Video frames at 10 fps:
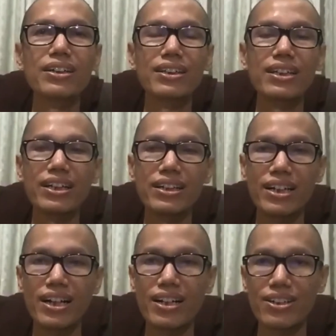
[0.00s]
They
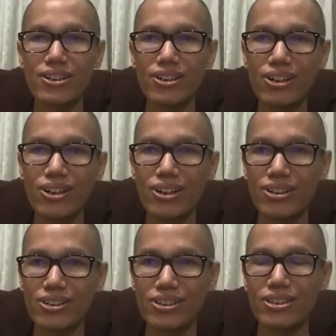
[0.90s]
cannot
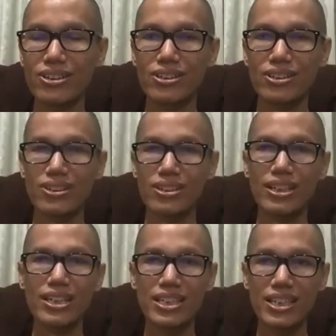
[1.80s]

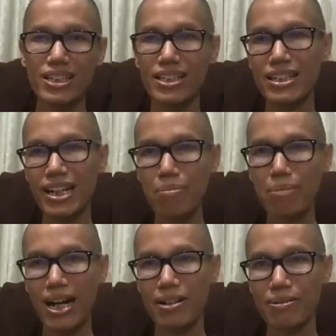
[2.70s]
listen to Dhamma.